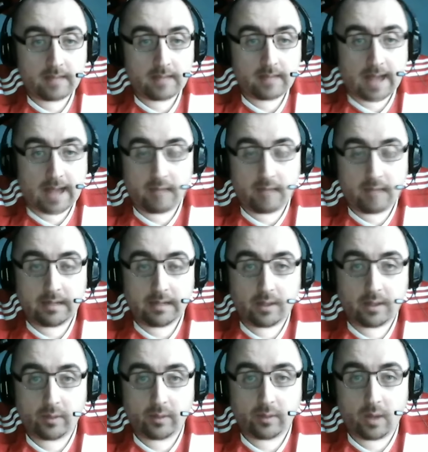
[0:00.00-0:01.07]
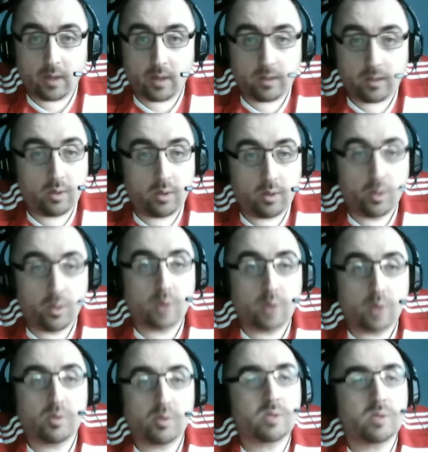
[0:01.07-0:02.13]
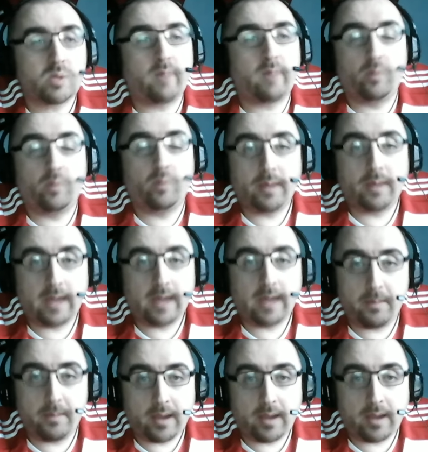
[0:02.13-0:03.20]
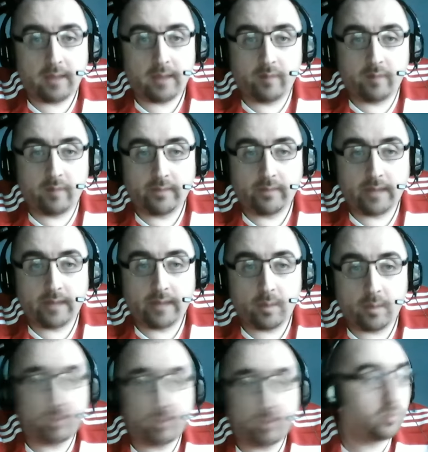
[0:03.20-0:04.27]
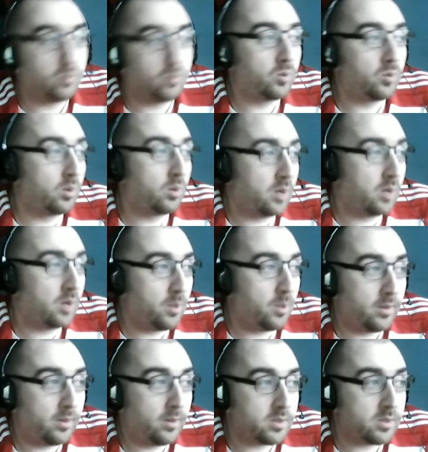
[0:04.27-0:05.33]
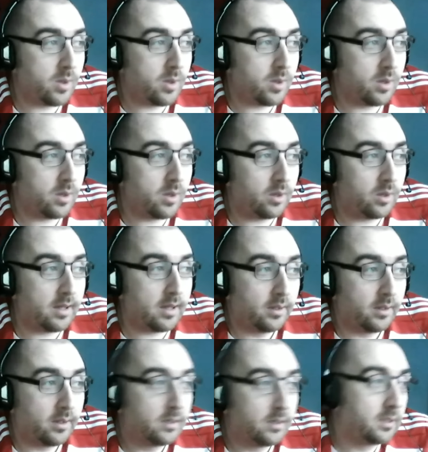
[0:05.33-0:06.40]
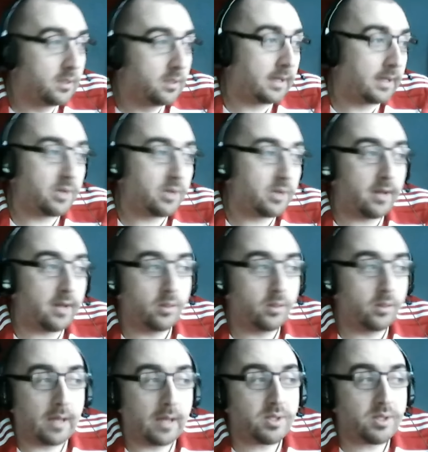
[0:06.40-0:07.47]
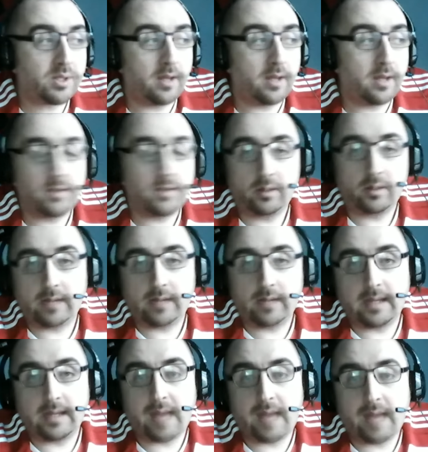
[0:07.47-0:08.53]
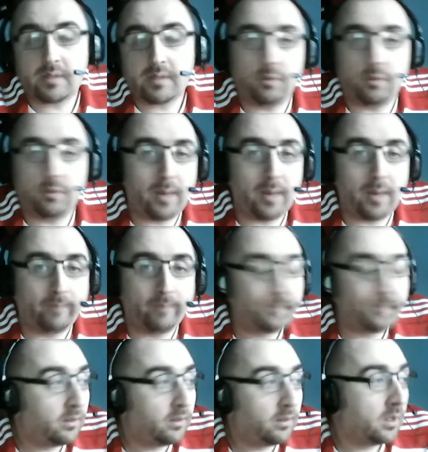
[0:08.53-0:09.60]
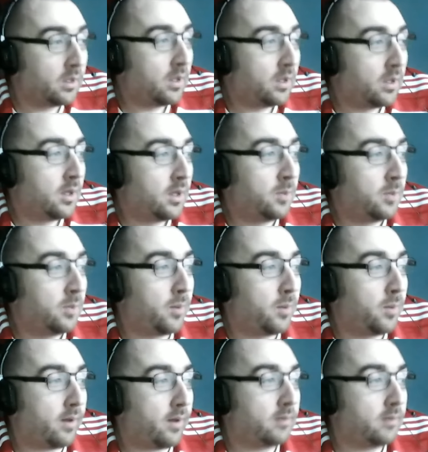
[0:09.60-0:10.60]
I really don't know. Who knows? Chris Renfrew might get back involved again and win the Square Go again, like he tried to do last year until Dickie Davis threw him out. But